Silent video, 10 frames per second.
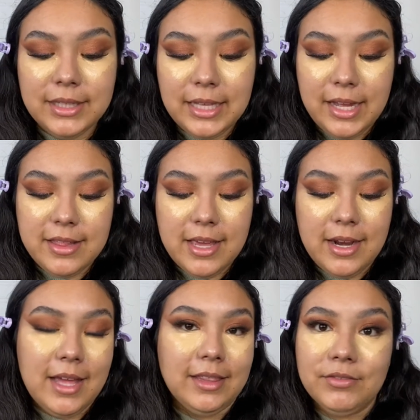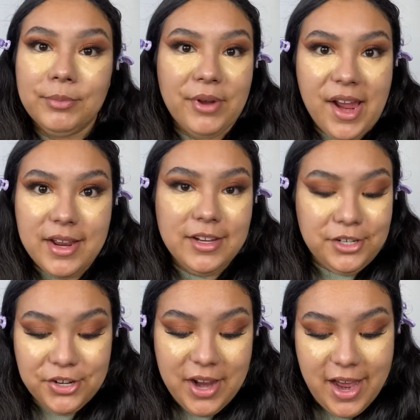Like I said, I love a bright
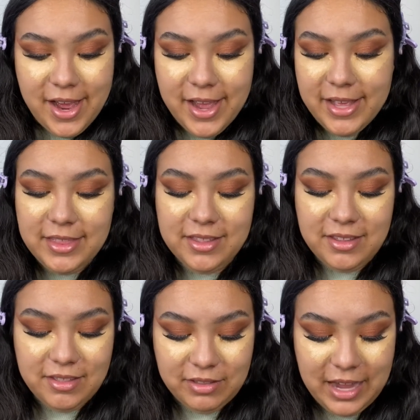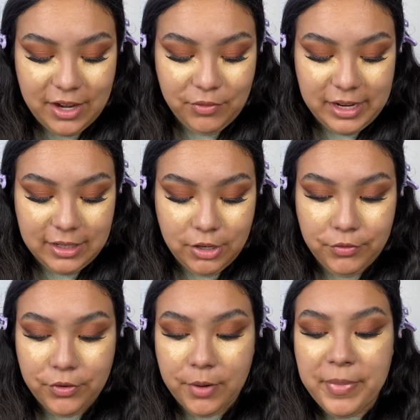under eye. This is kind of what I go for.